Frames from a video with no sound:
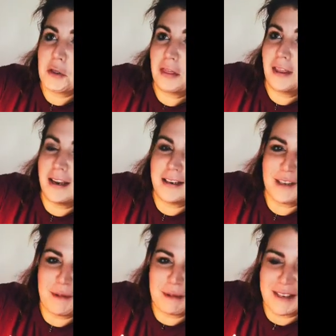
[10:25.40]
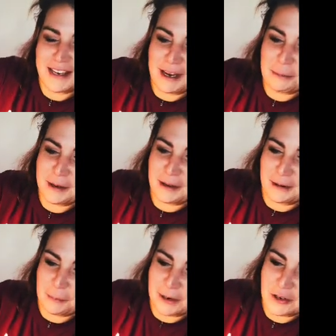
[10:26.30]
I think. Sometimes the names here are
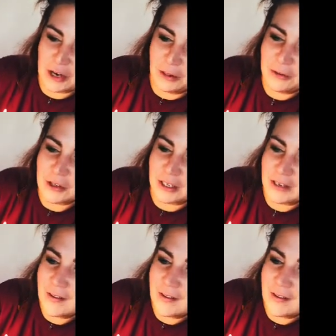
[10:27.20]
a bit challenging.